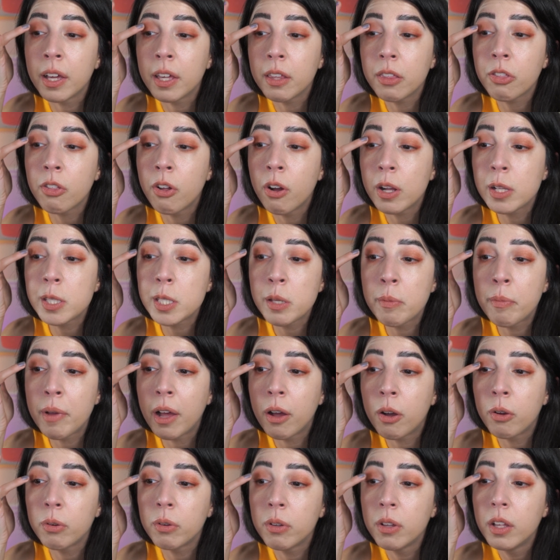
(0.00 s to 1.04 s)
thoughts
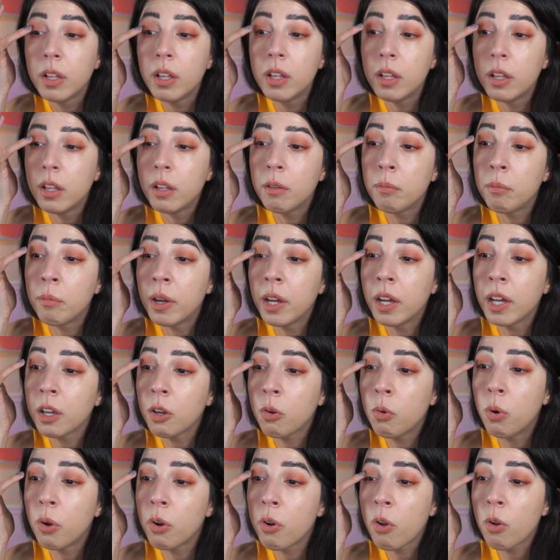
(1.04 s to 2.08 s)
about my
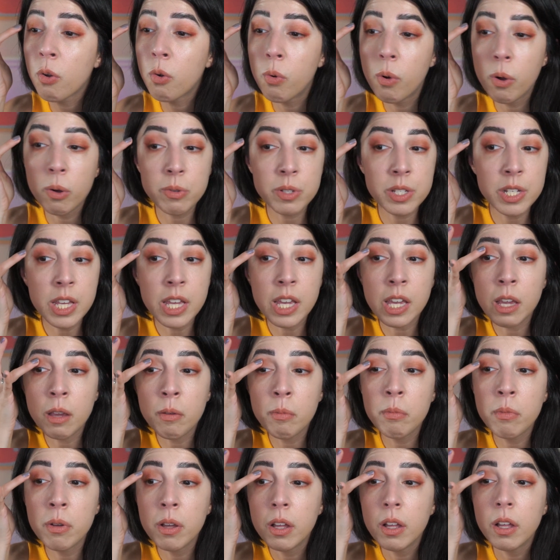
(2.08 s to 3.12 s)
quote-unquote
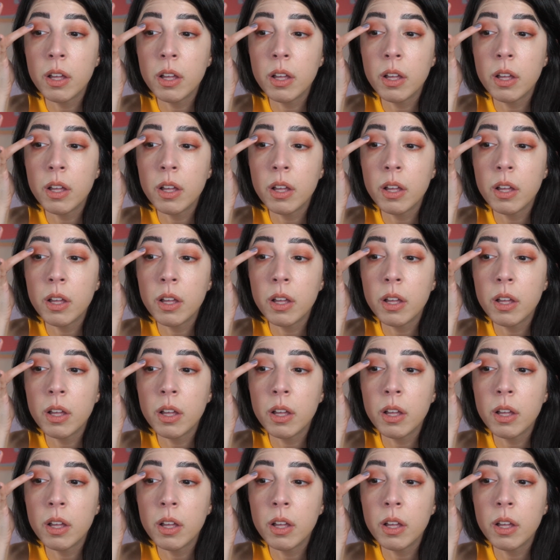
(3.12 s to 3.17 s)
team.